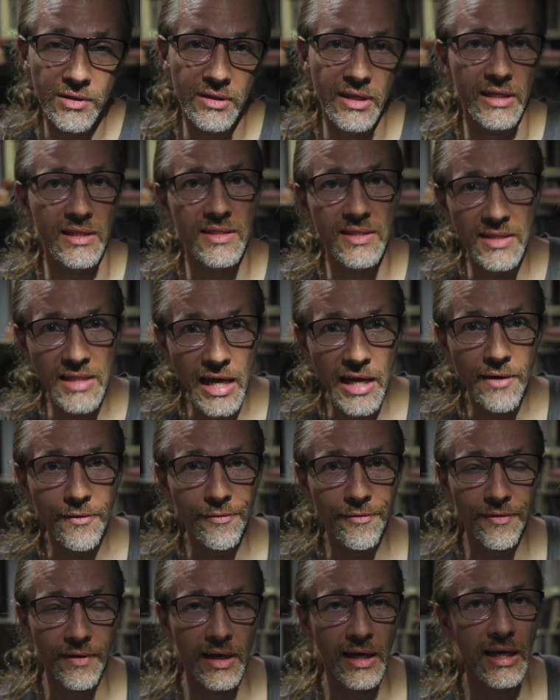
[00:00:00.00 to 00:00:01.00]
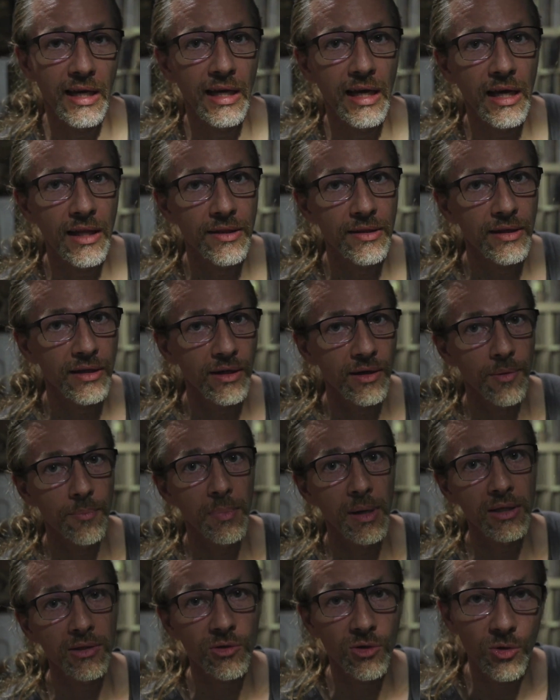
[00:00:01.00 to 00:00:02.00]
that's safe, and uh,
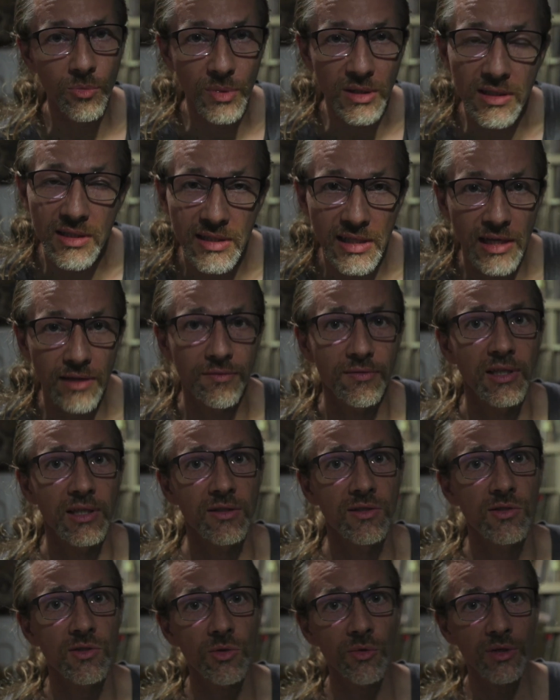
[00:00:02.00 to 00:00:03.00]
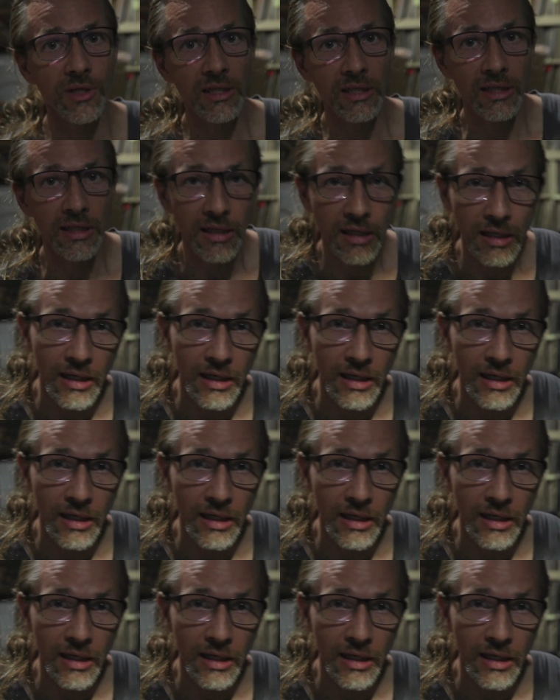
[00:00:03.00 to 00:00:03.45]
better be safe than sorry,